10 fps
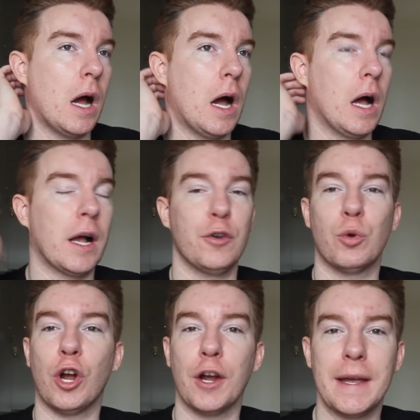Uh, got new
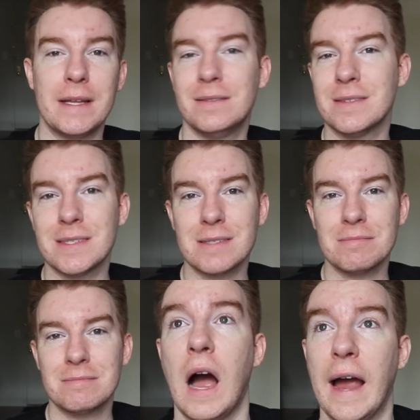curtains.
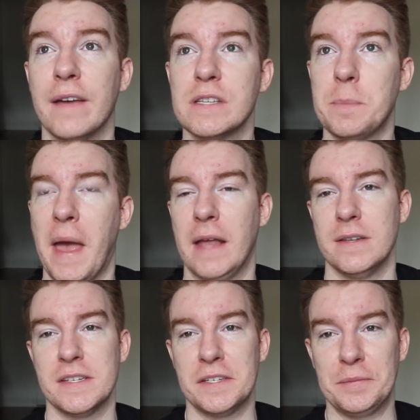I have
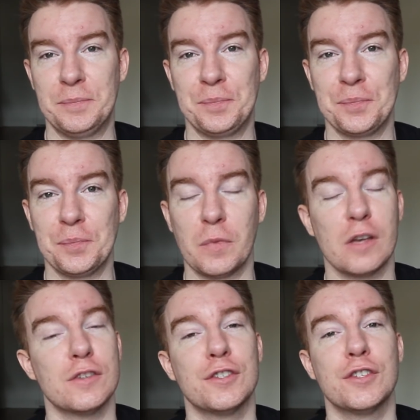spent
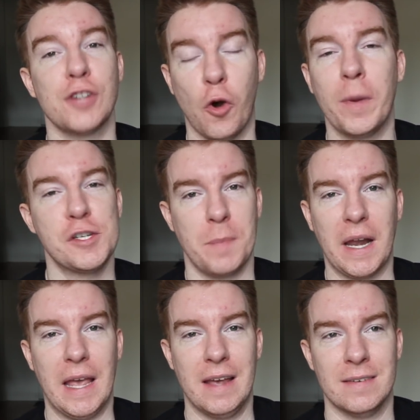so much
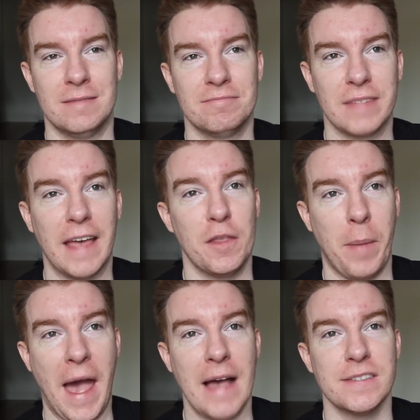money in the
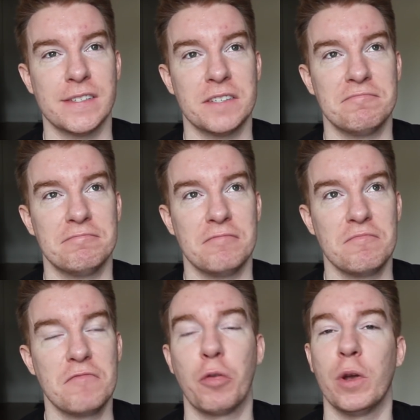past
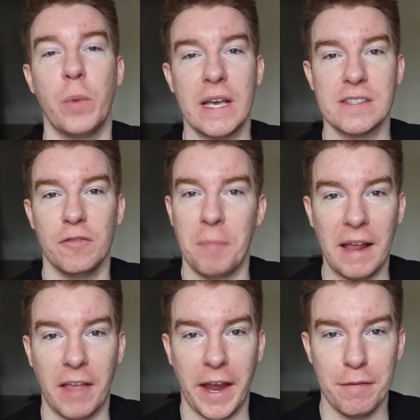three weeks of my
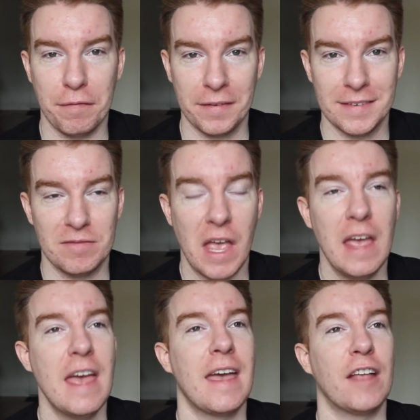life.
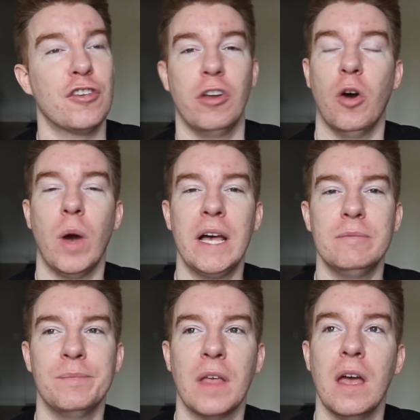And you know what?